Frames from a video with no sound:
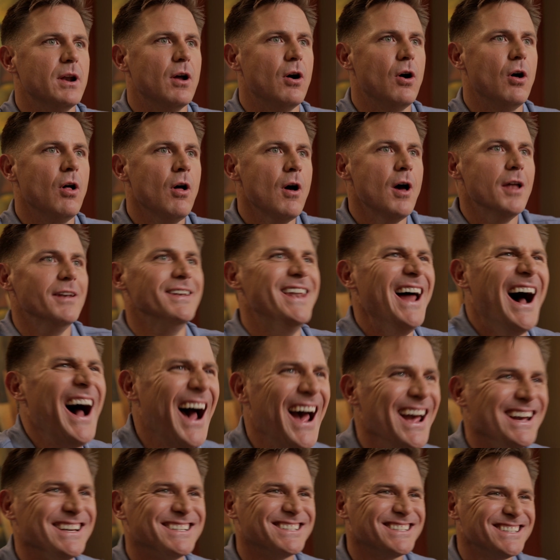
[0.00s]
comes with
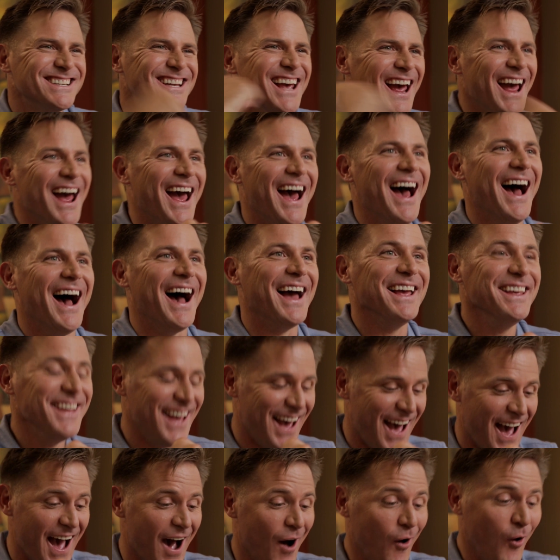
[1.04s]
industry-leading video
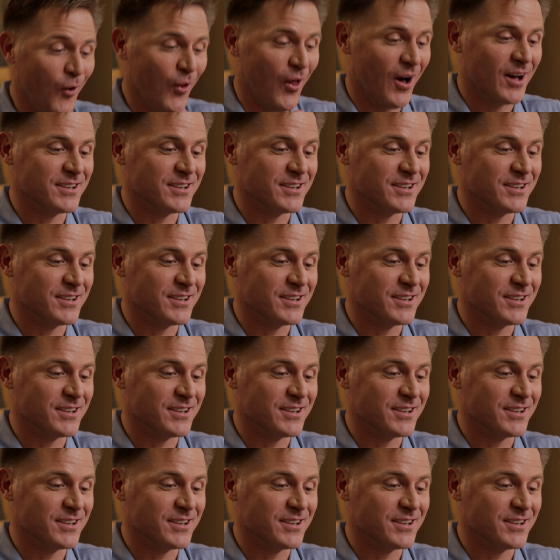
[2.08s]
recording